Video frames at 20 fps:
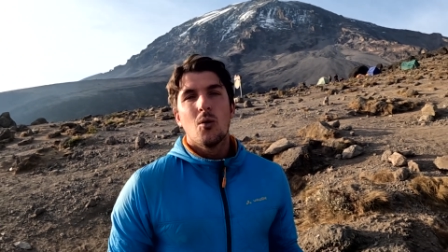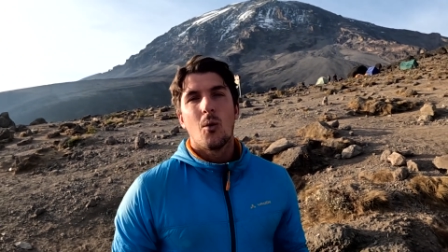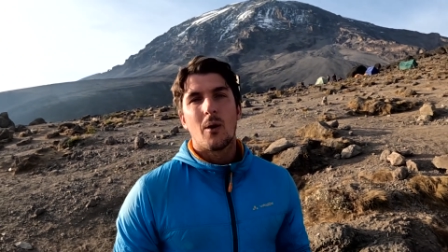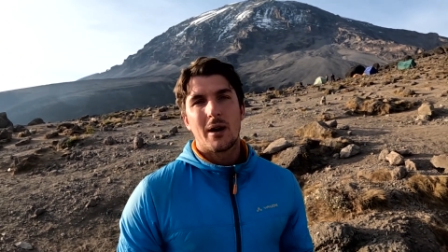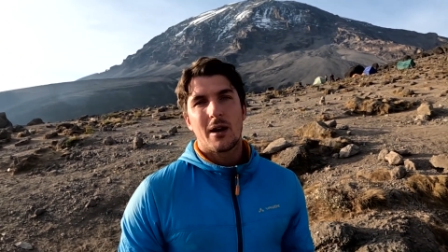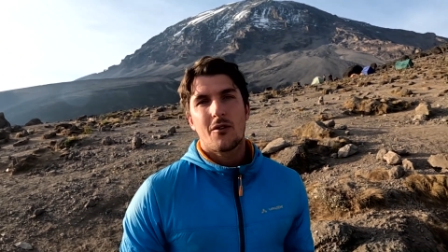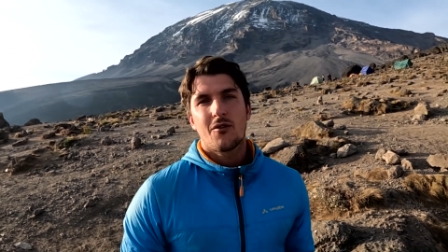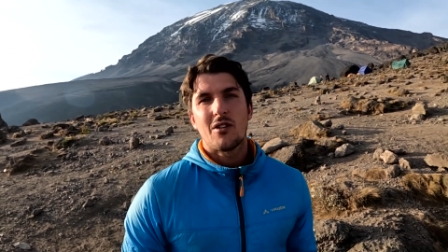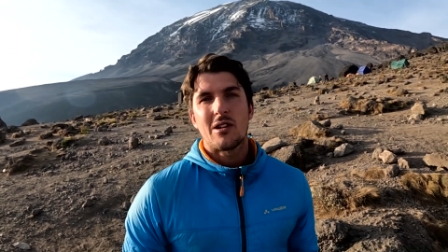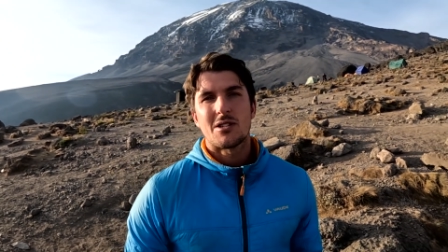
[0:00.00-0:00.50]

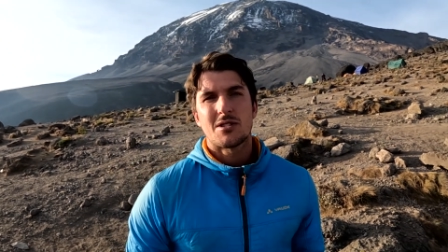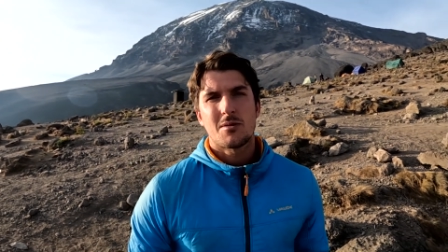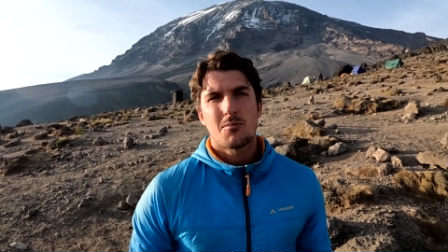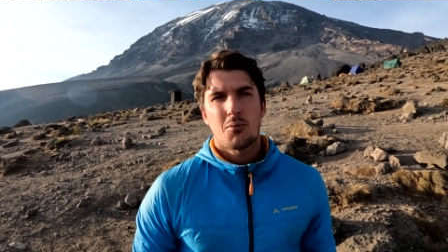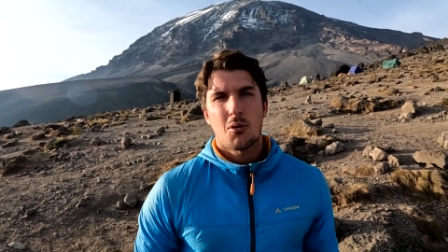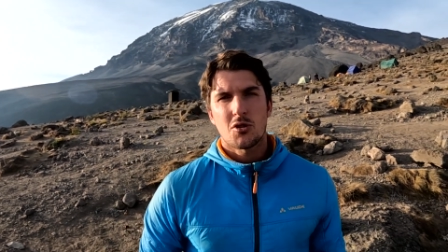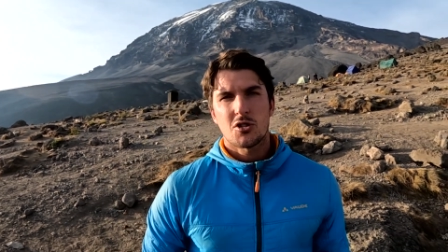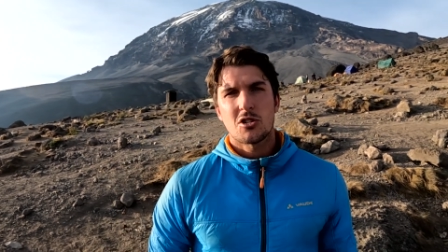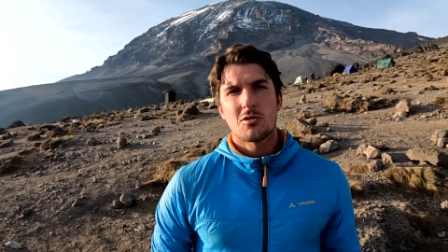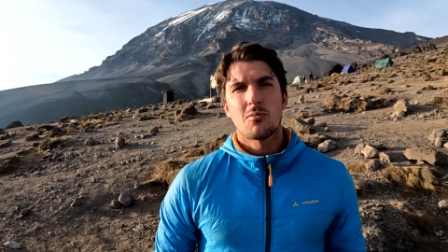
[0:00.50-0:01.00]
when it feels
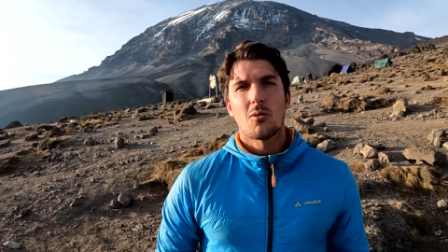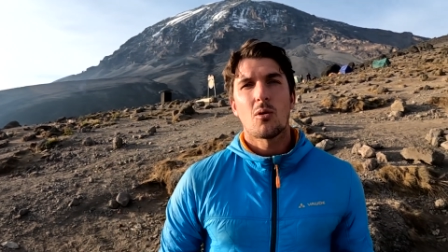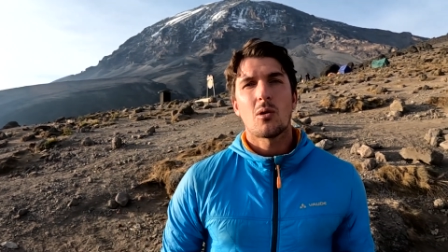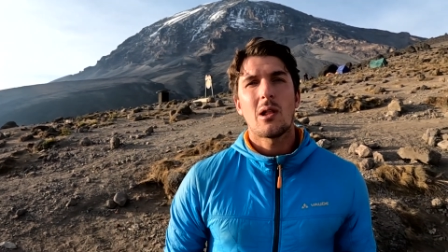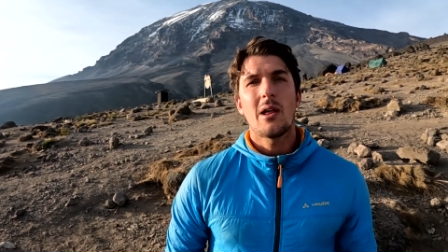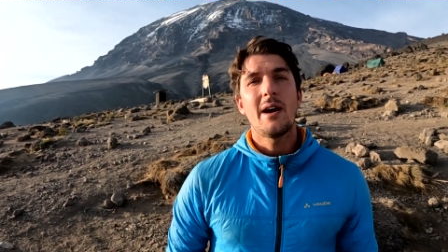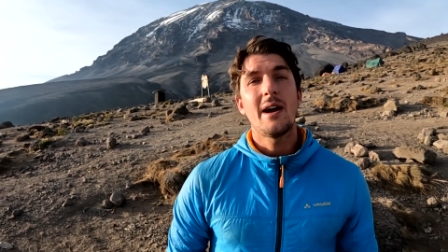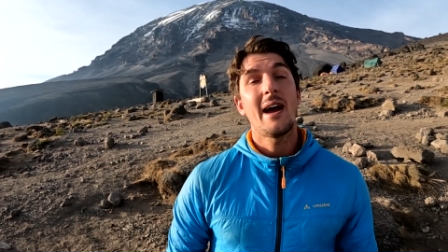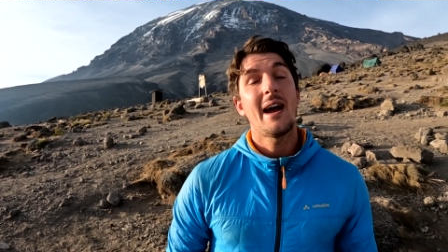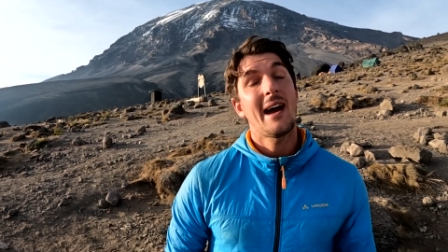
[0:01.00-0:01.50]

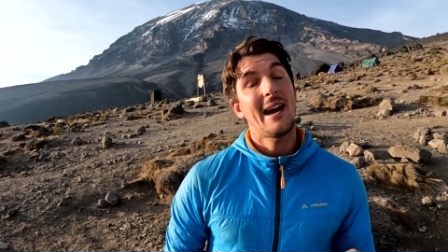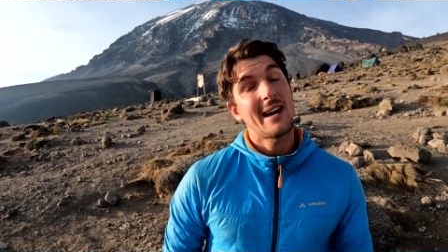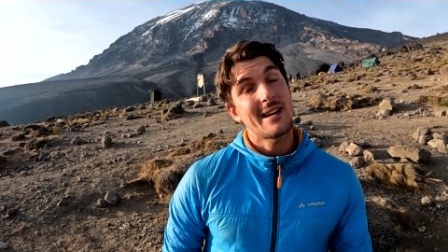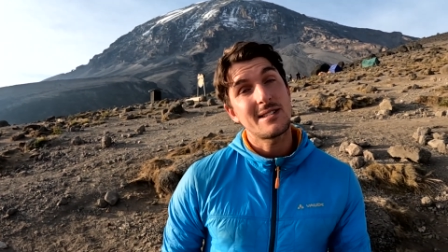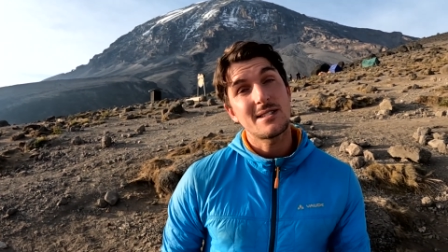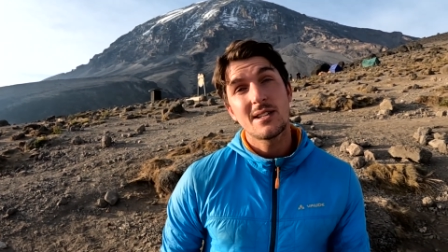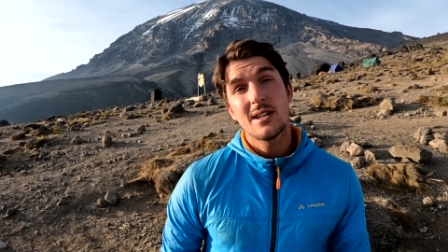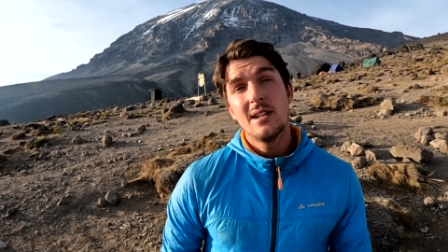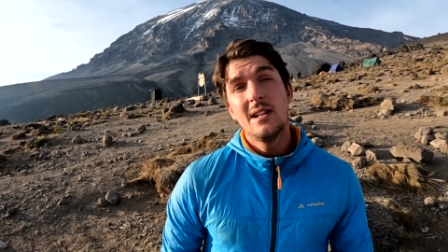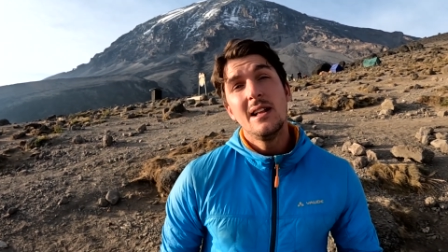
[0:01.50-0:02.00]
impossible
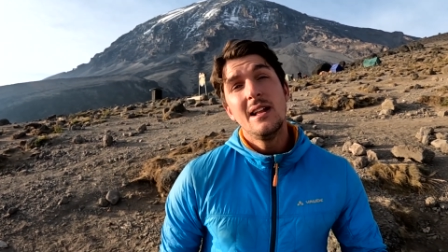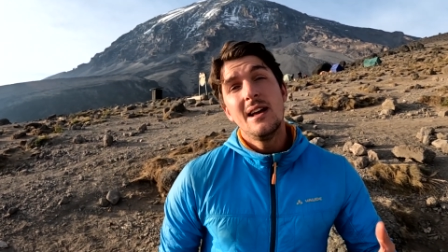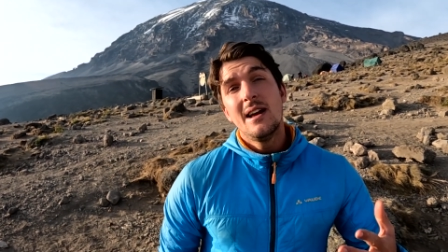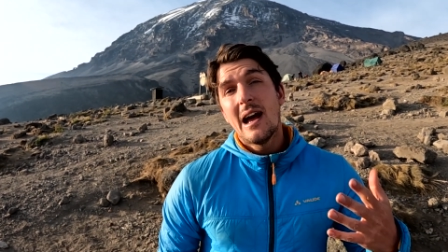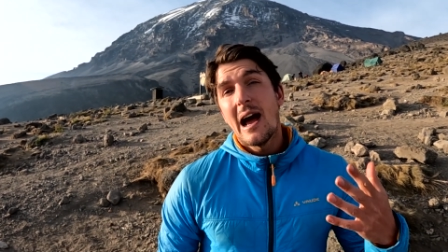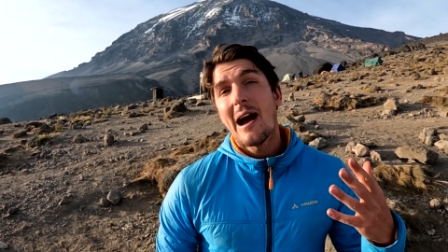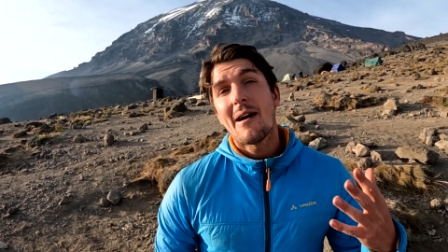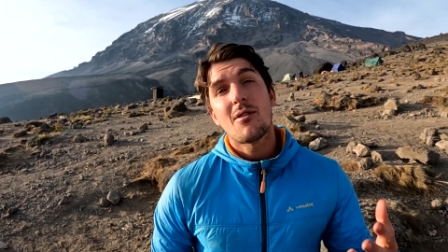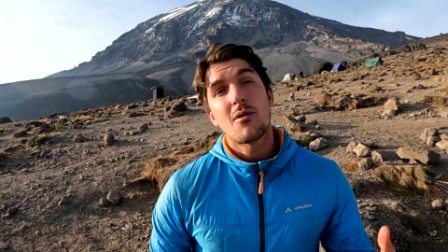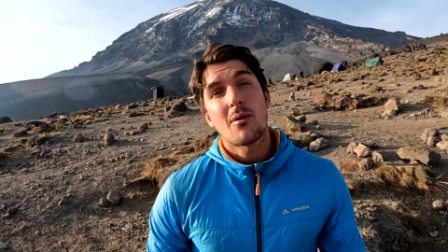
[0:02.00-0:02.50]
and
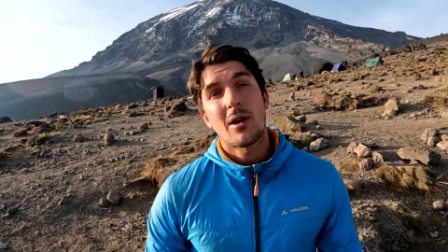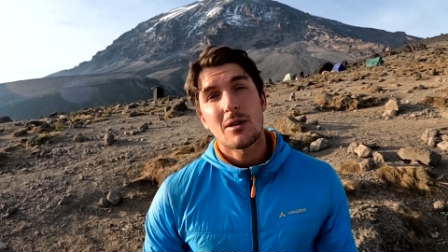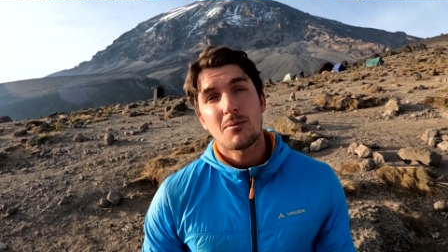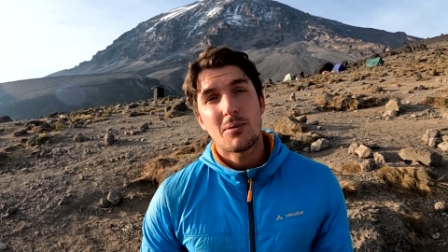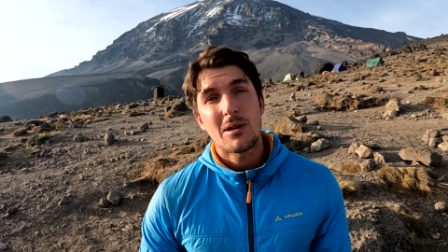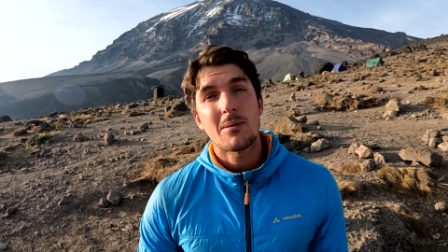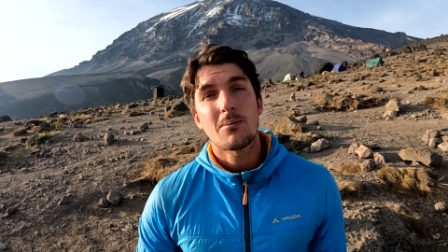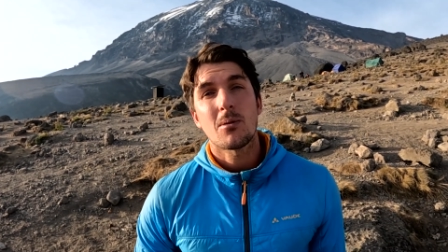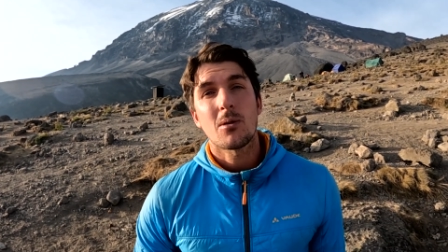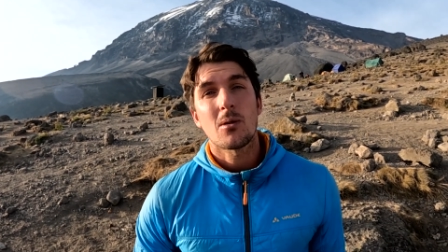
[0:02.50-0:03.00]
have the
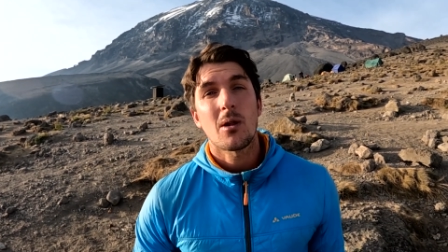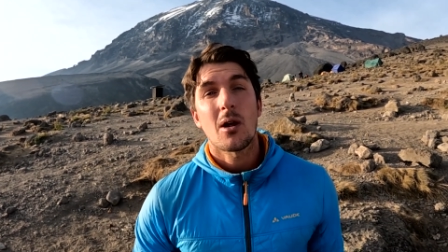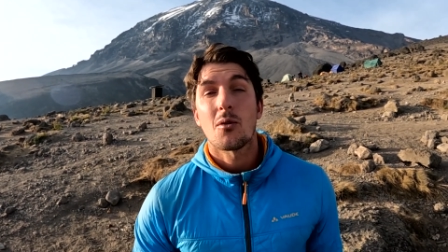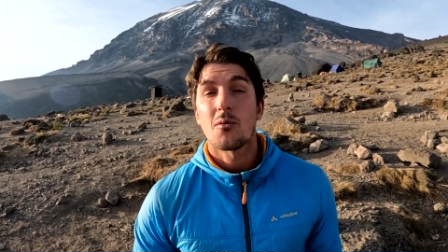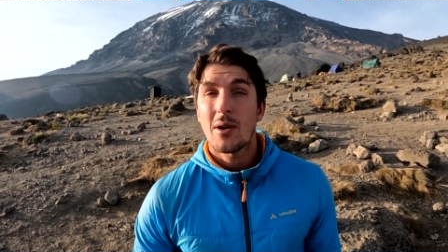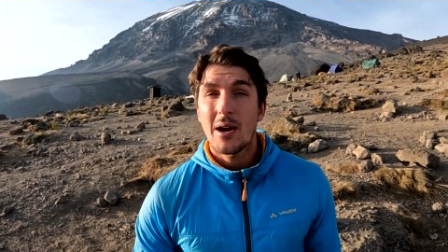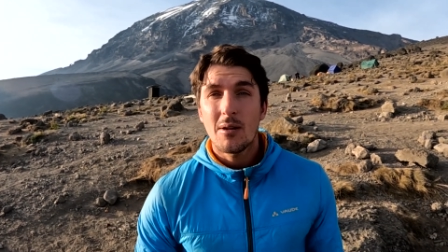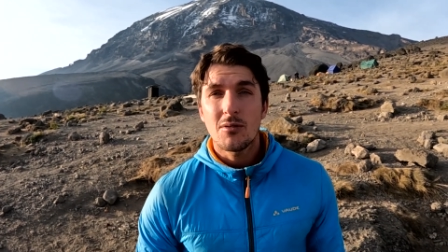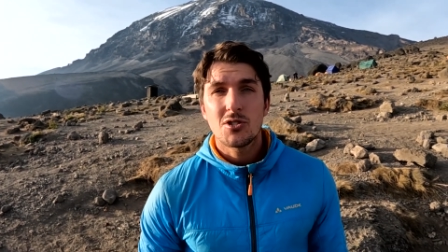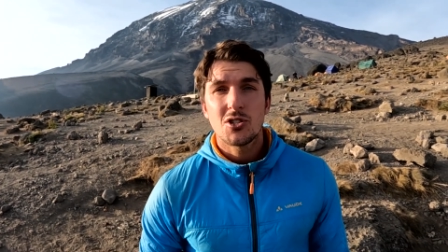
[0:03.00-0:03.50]
right people
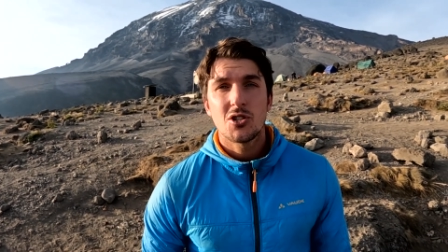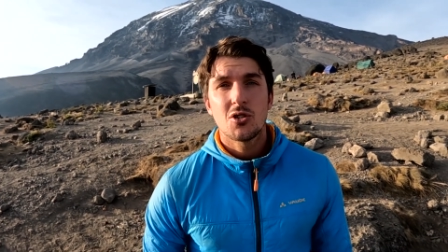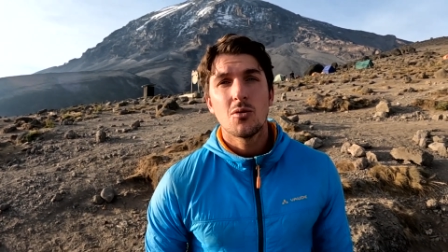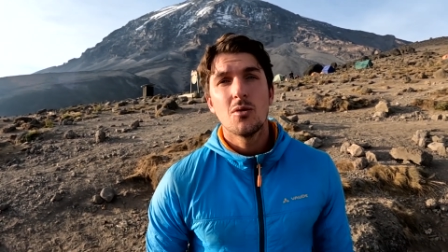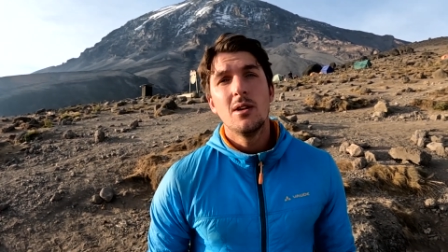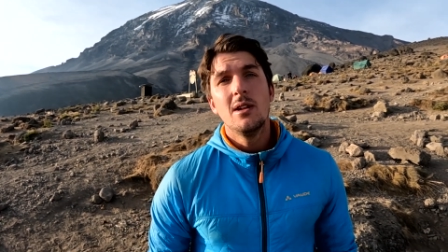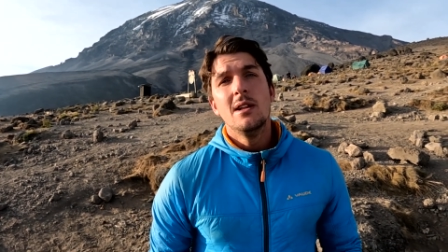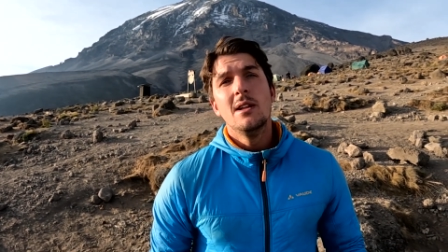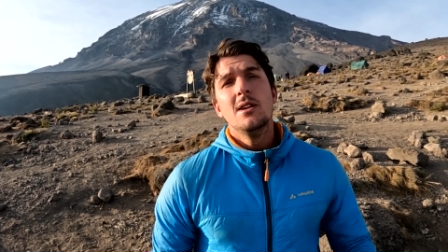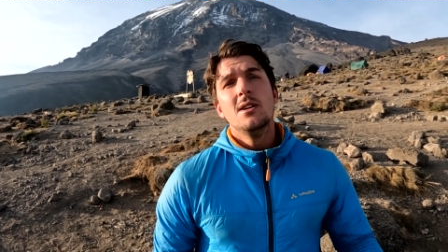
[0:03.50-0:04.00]
around
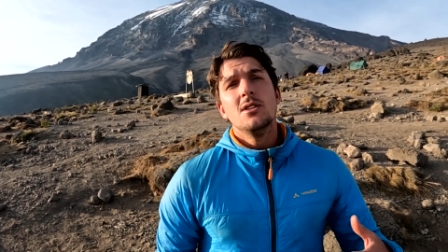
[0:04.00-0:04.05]
you